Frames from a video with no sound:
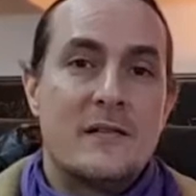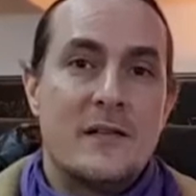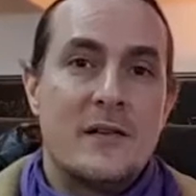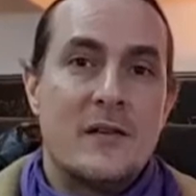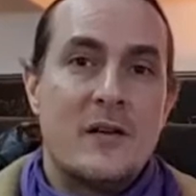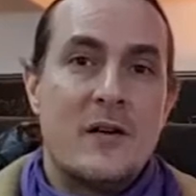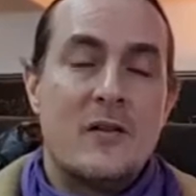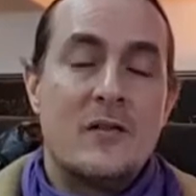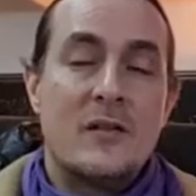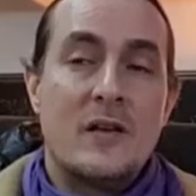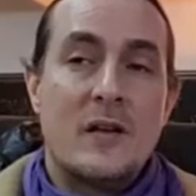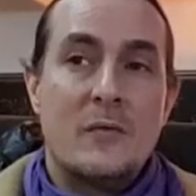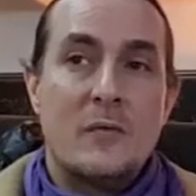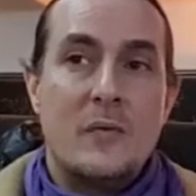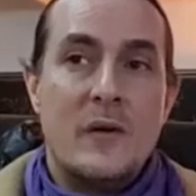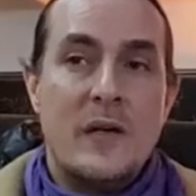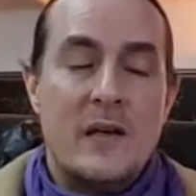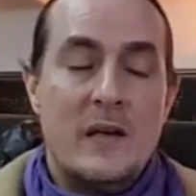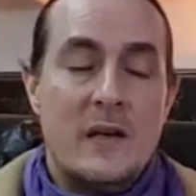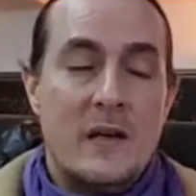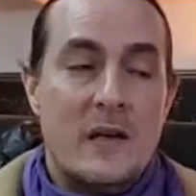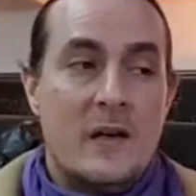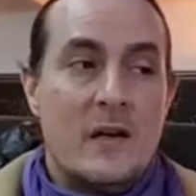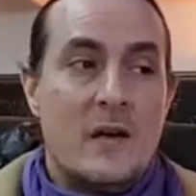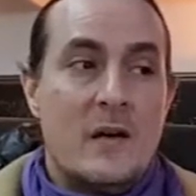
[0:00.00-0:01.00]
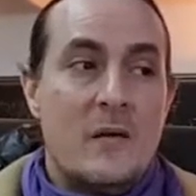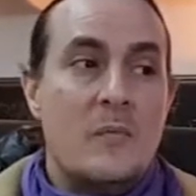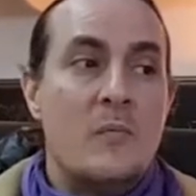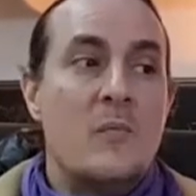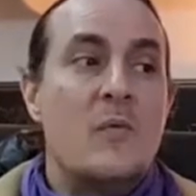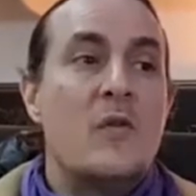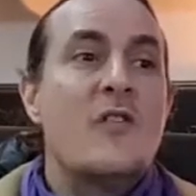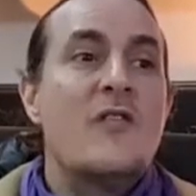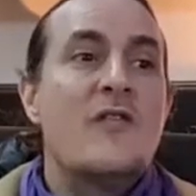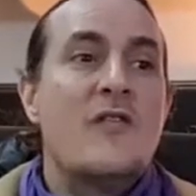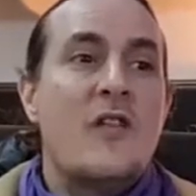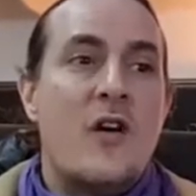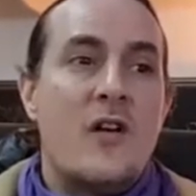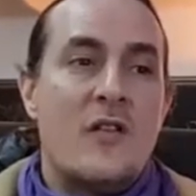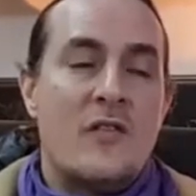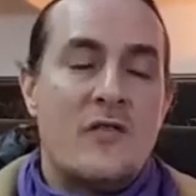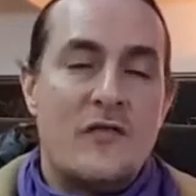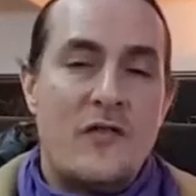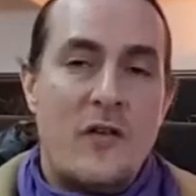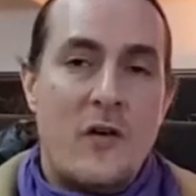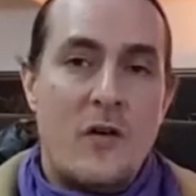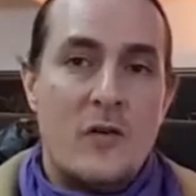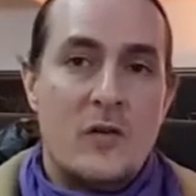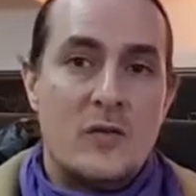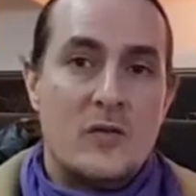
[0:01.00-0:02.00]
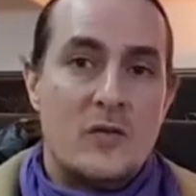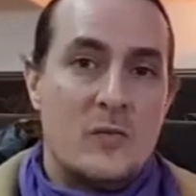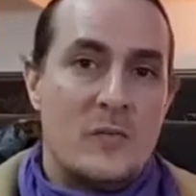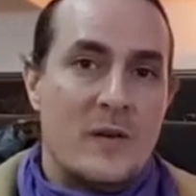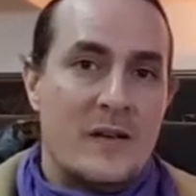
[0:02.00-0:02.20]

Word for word: you know, that we move on forward to.